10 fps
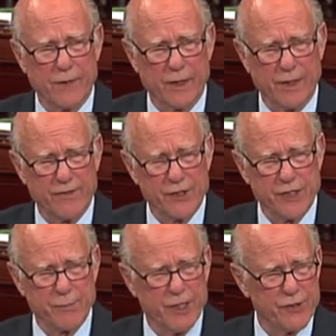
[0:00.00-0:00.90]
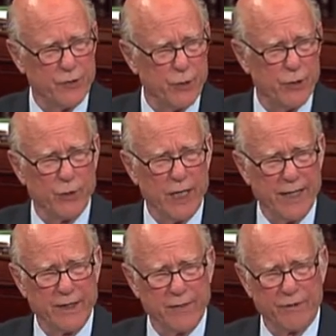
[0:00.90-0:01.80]
Give us 6 months to do it
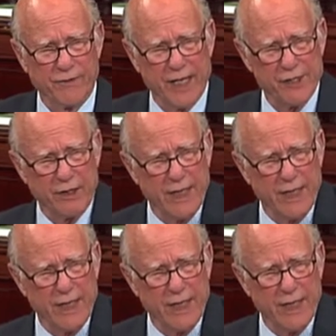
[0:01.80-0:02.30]
right, give a flashing